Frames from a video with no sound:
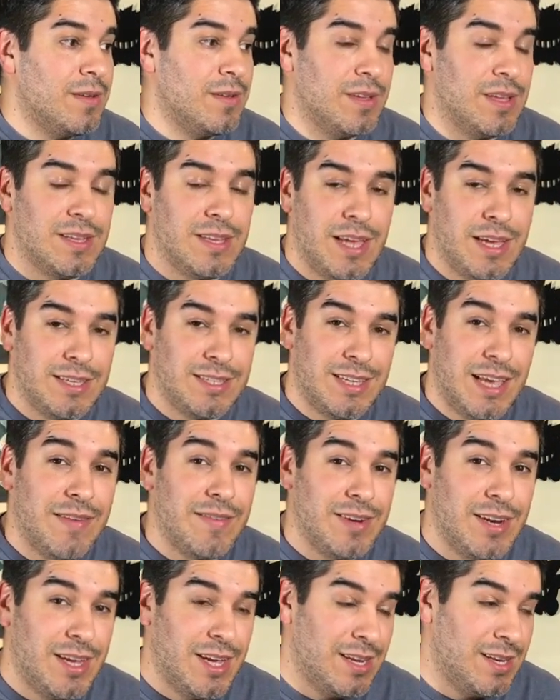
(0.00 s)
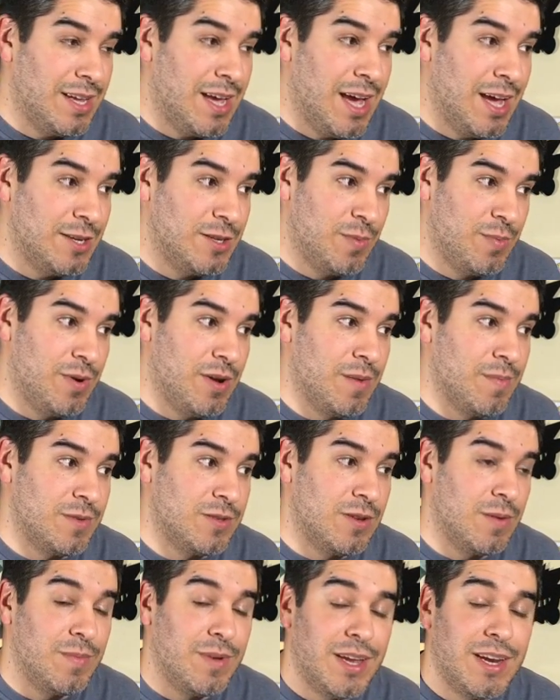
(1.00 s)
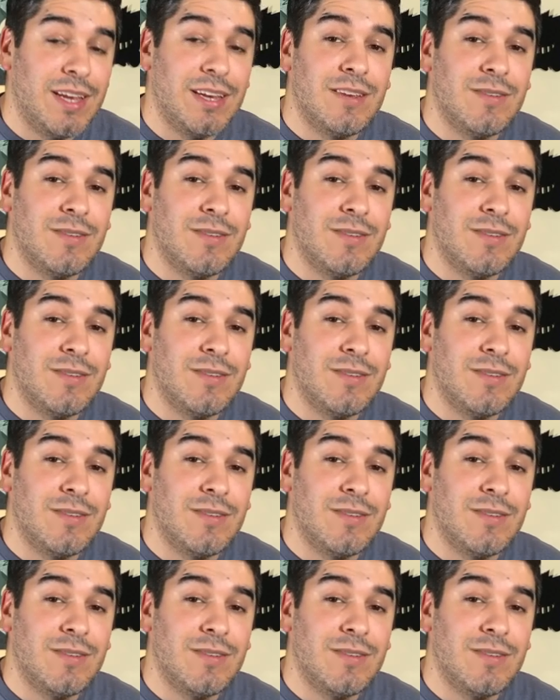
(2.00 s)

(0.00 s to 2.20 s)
It takes 7 to get to Hydro Pump. So I'm getting